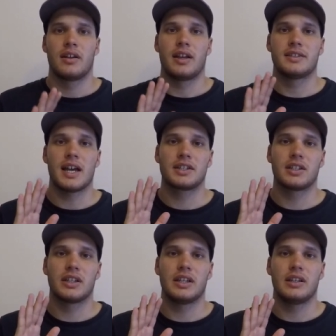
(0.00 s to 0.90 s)
It's
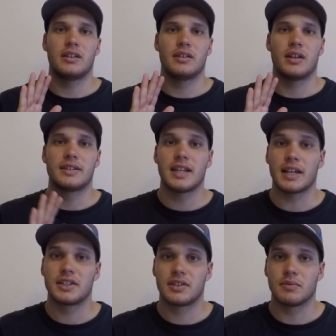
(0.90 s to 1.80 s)
actually
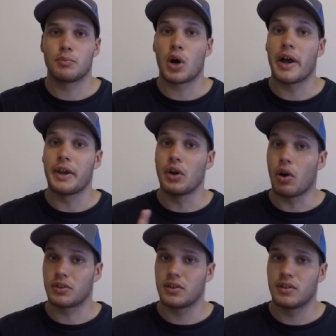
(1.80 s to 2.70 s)
attached by a
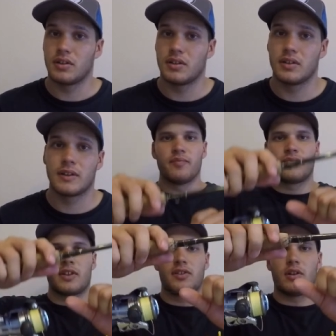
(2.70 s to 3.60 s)
knot.
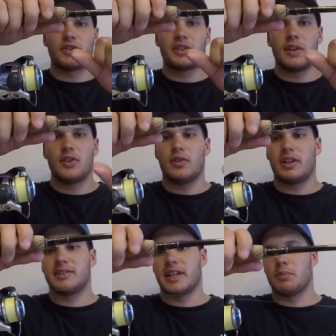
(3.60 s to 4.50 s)
So I'll just give you an
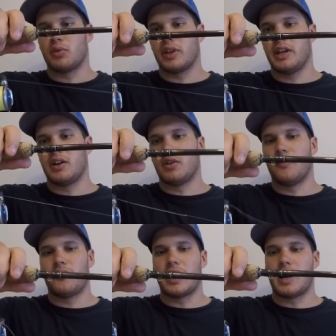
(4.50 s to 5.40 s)
example here
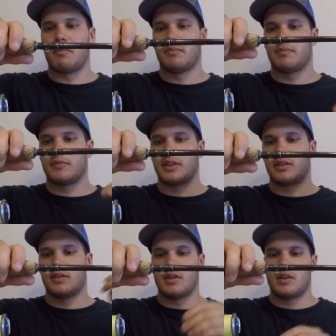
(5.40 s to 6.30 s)
of um,
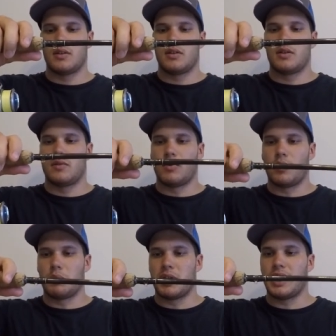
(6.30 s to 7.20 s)
what
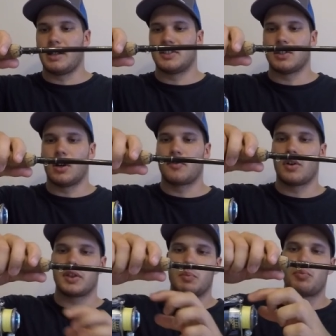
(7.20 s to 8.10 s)
we mean. So I've
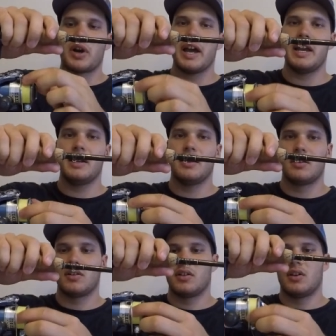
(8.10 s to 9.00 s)
got the braid
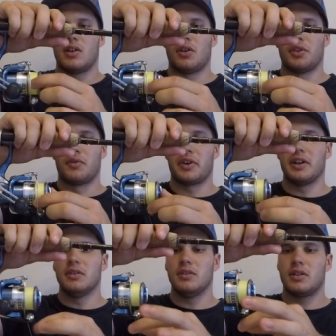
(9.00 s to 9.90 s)
on the
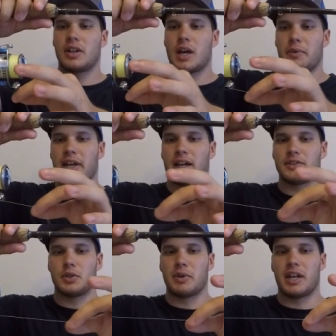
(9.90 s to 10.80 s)
reel coming out
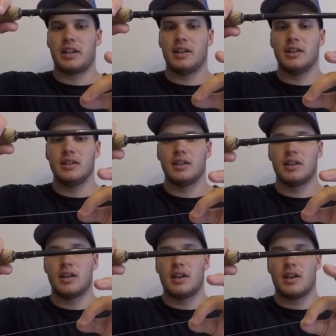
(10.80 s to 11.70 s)
to about here,
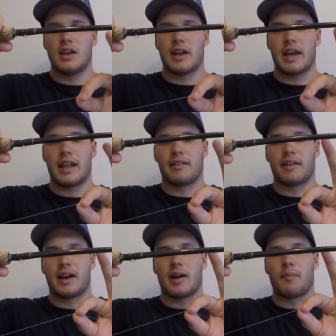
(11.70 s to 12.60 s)
and
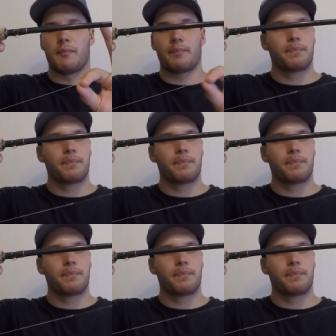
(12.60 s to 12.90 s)
um,